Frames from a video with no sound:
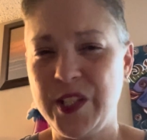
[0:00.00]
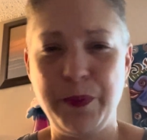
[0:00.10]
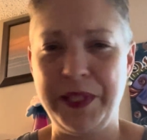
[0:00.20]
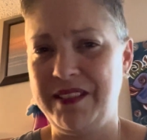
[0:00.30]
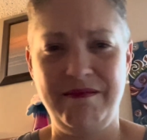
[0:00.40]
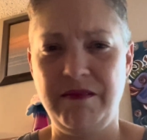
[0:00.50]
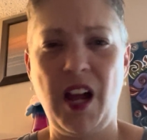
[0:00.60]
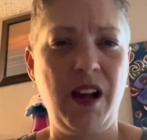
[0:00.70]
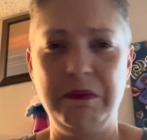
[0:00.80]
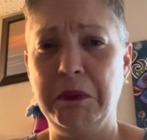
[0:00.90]
but
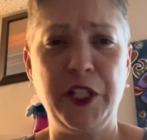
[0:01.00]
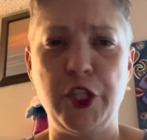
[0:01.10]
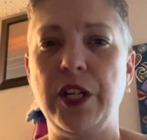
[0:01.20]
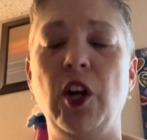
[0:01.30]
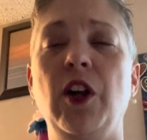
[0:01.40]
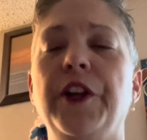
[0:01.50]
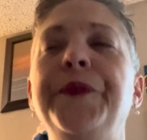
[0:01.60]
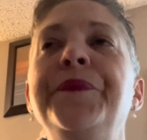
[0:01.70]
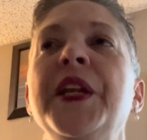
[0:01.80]
not much at all.